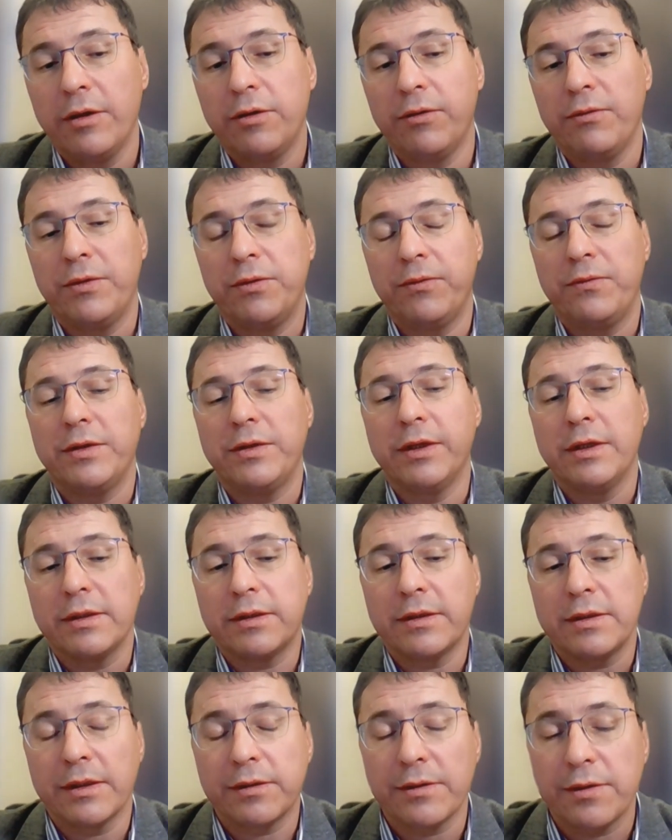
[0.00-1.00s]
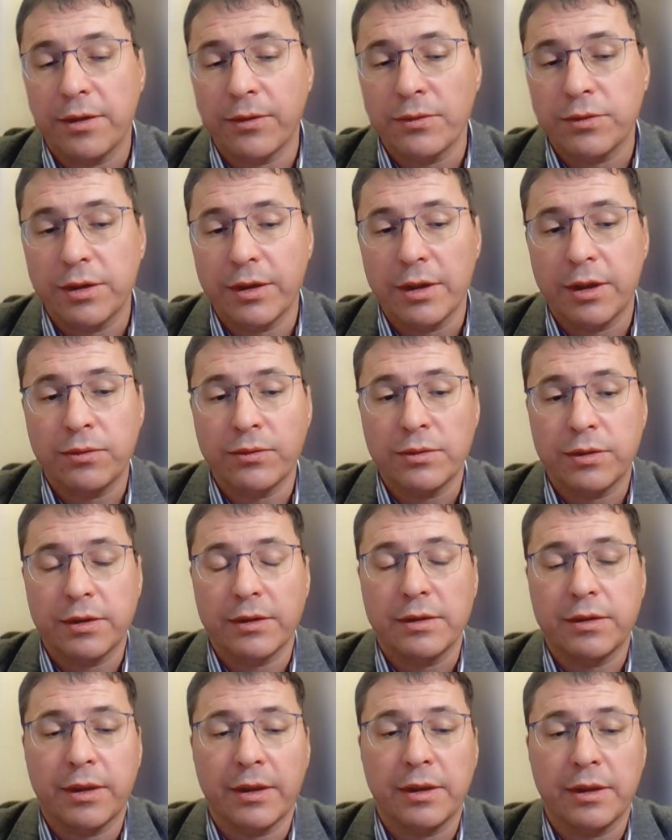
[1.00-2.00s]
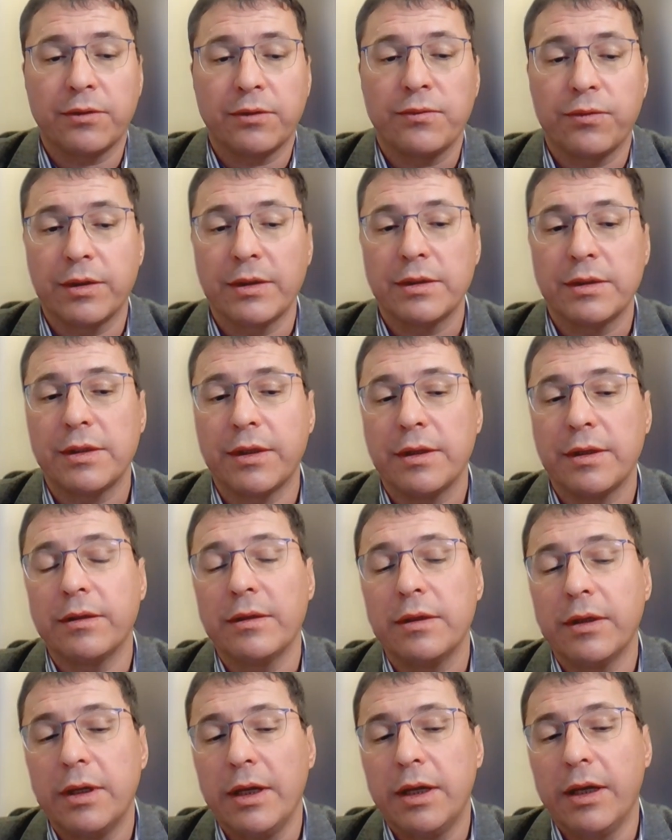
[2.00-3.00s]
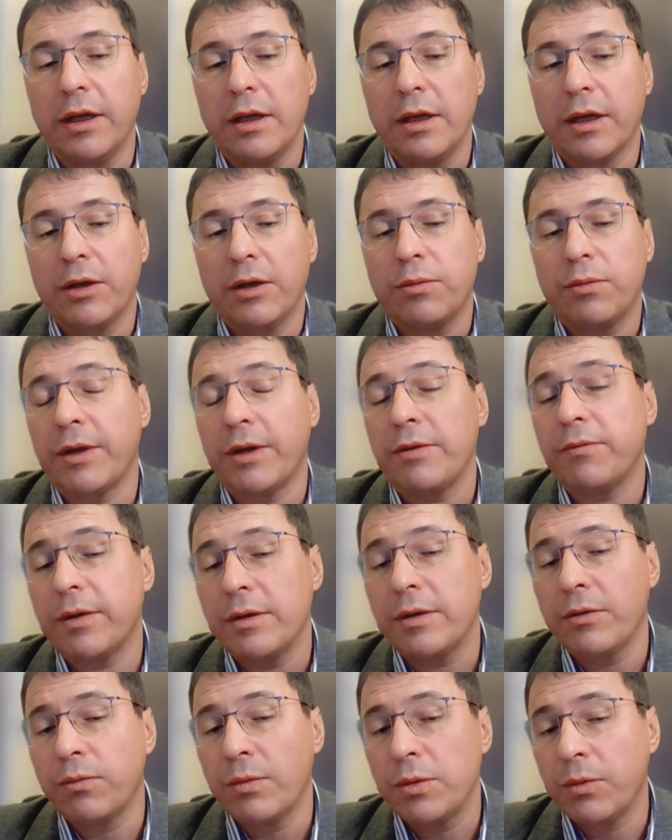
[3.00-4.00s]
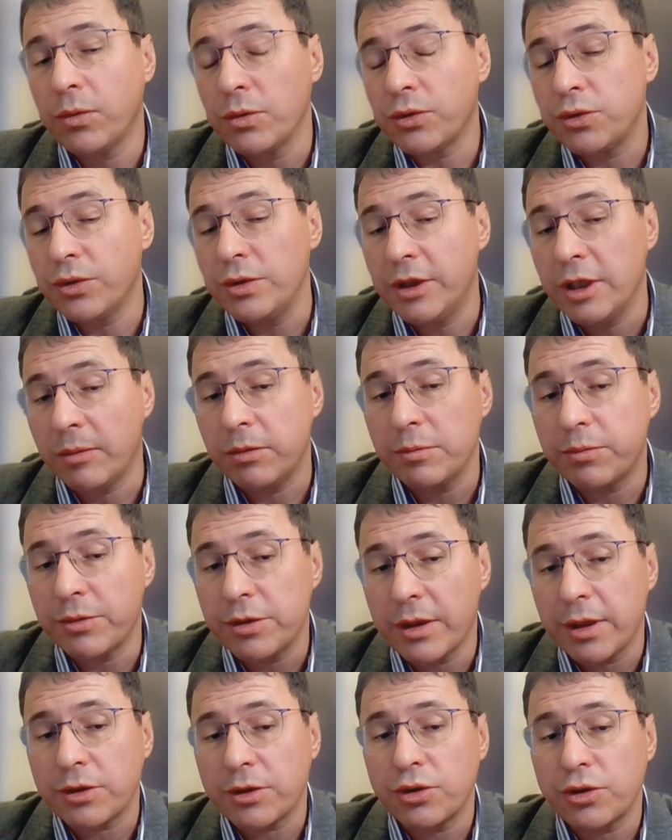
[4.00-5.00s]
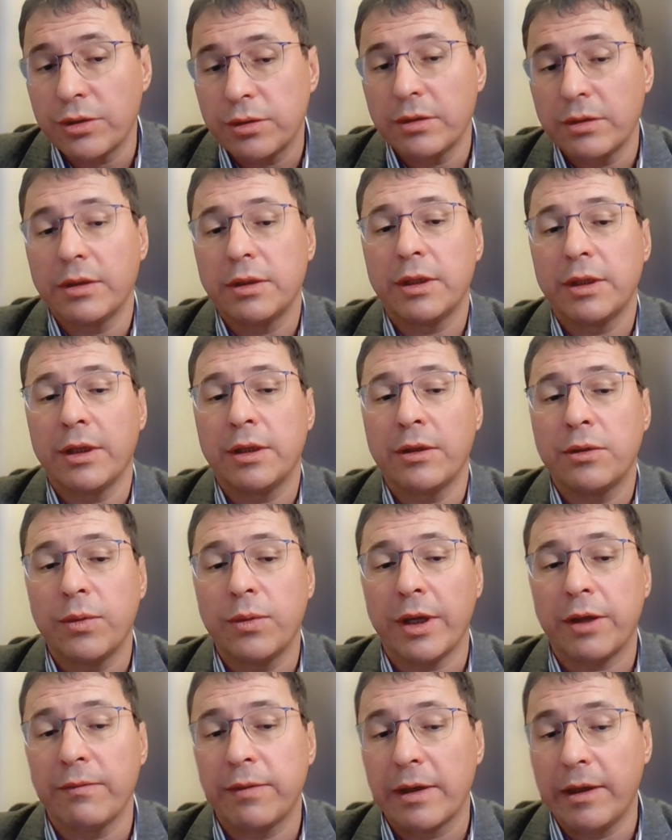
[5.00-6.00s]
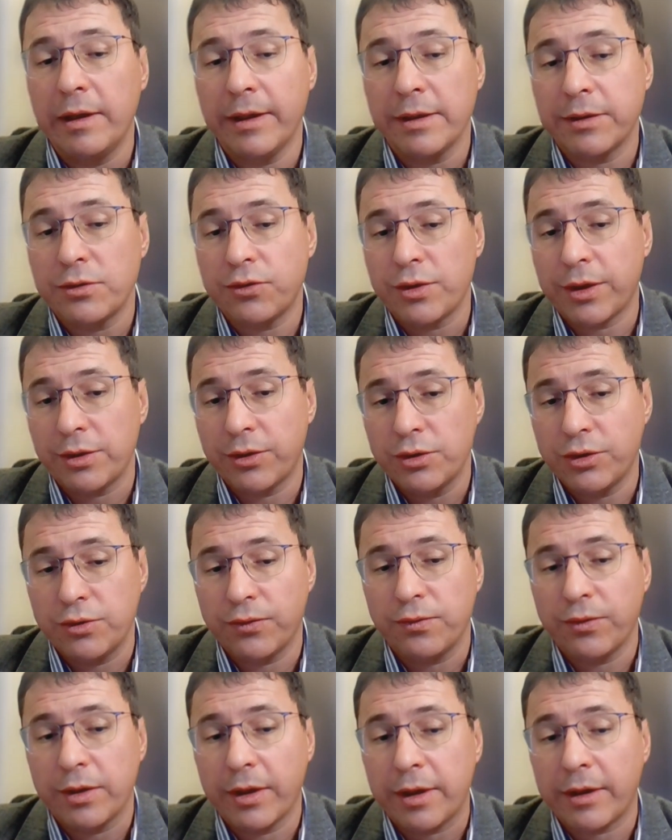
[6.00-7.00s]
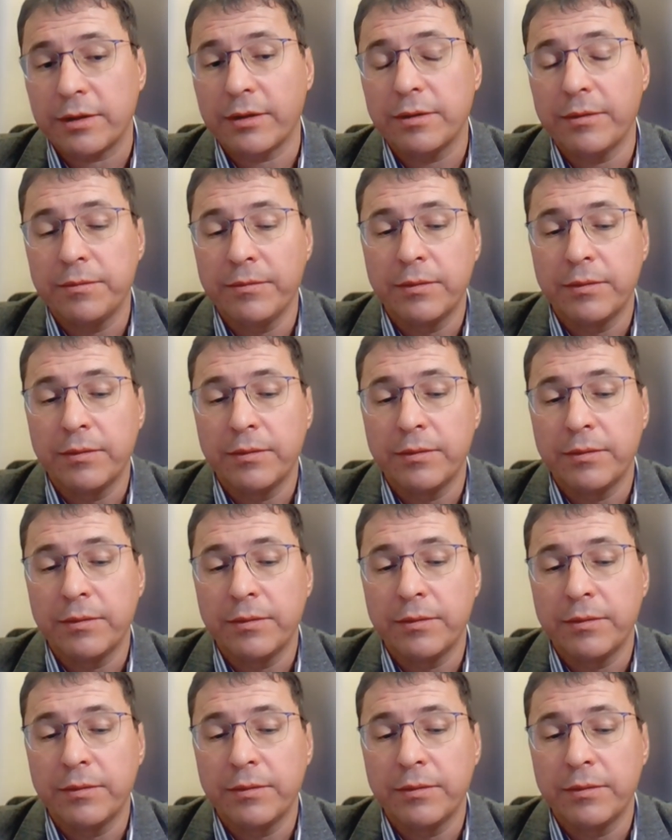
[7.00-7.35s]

56,000 ounces target for this year. However, we want to double production, and we have a clear strategy for that.